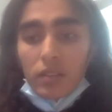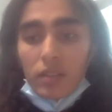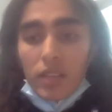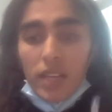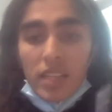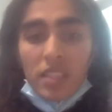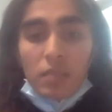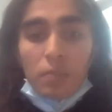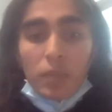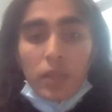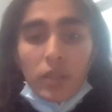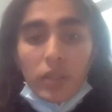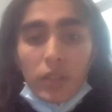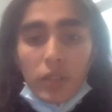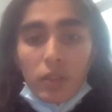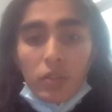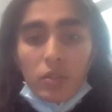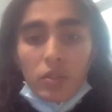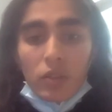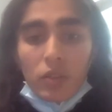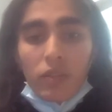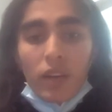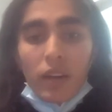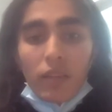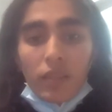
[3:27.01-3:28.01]
the experience
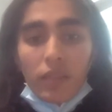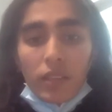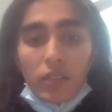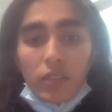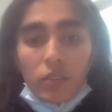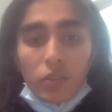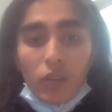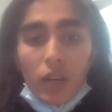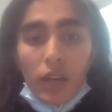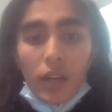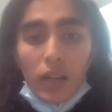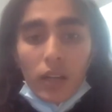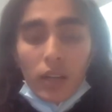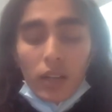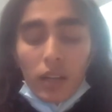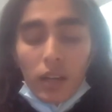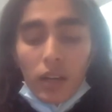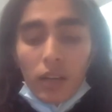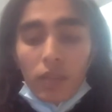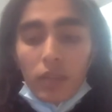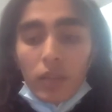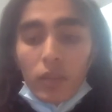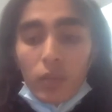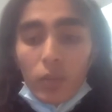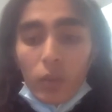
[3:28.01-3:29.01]
of having trial
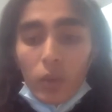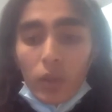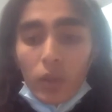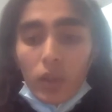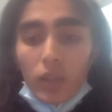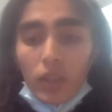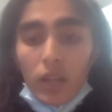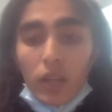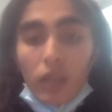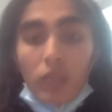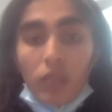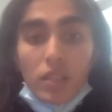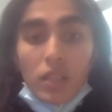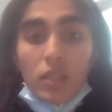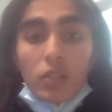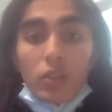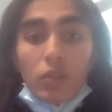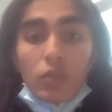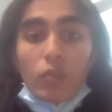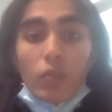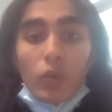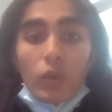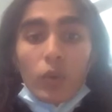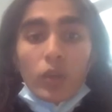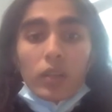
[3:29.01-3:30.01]
having worked outside
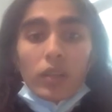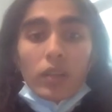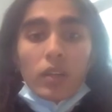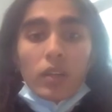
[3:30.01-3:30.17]
of what